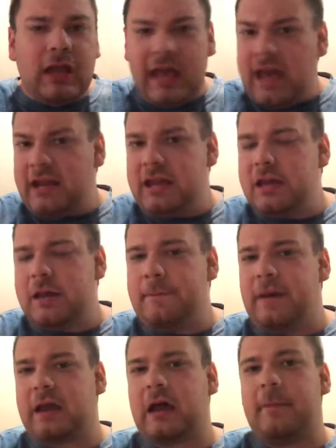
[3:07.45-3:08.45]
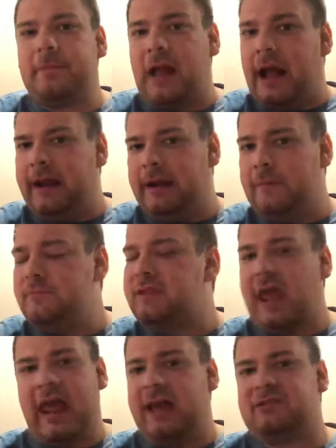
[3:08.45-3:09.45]
And he can pick up
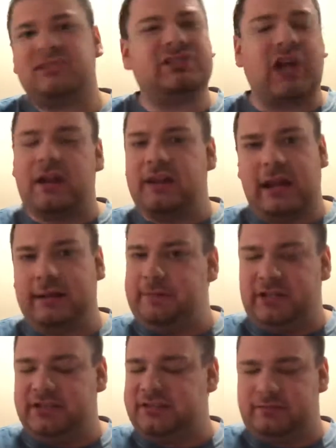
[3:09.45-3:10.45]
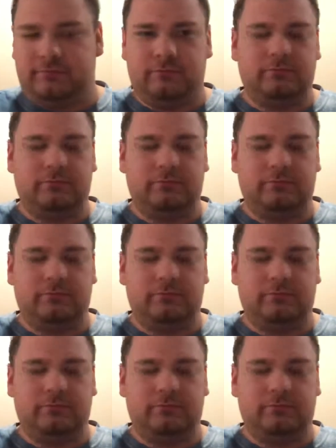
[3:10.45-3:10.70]
items and stunned enemies.